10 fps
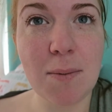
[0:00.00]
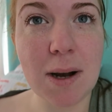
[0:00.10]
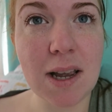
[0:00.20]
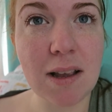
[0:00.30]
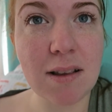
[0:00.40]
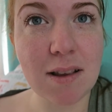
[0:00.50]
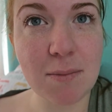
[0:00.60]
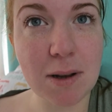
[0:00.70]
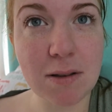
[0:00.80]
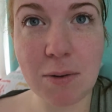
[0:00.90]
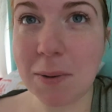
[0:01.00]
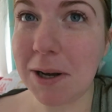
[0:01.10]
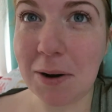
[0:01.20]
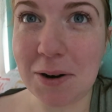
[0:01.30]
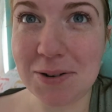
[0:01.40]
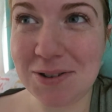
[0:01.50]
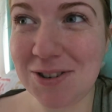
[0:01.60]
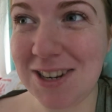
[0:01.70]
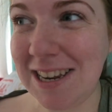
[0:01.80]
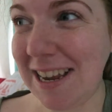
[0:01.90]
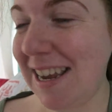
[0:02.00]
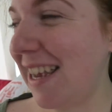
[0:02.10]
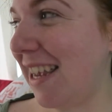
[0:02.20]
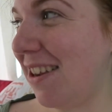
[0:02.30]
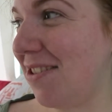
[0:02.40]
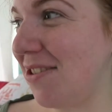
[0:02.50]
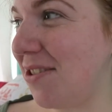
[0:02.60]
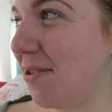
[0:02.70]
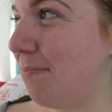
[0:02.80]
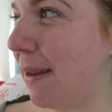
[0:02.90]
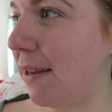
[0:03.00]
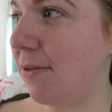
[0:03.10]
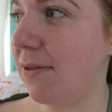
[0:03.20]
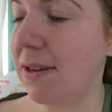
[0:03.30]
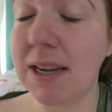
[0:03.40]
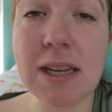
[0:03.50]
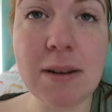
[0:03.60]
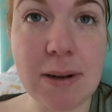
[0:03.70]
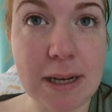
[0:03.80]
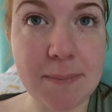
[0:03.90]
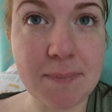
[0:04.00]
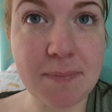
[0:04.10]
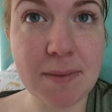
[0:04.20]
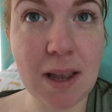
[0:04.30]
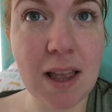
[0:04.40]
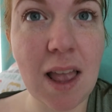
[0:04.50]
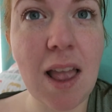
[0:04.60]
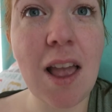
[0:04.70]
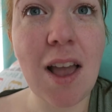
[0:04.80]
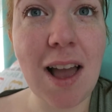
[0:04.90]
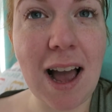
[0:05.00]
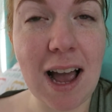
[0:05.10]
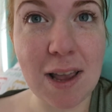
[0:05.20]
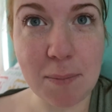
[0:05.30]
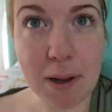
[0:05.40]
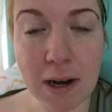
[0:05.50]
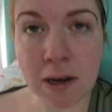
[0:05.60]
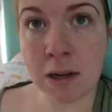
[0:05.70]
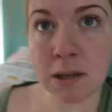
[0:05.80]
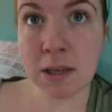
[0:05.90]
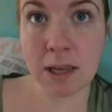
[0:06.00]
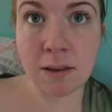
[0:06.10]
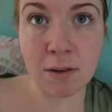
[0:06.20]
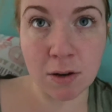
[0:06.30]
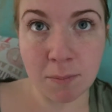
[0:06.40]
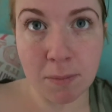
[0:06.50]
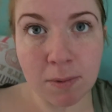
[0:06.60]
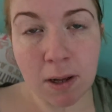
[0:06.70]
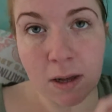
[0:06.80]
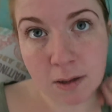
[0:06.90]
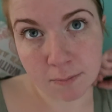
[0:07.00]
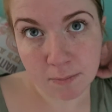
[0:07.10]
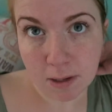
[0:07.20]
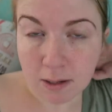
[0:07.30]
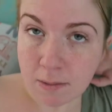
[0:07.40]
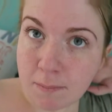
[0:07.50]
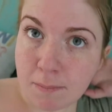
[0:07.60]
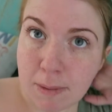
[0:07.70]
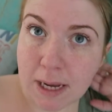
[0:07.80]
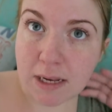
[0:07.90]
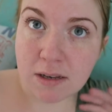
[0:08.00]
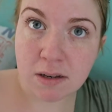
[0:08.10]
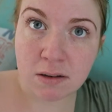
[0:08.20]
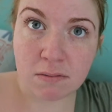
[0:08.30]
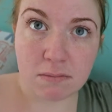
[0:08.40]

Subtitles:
what's going on today? It's just mental. Anyway, I will get some mite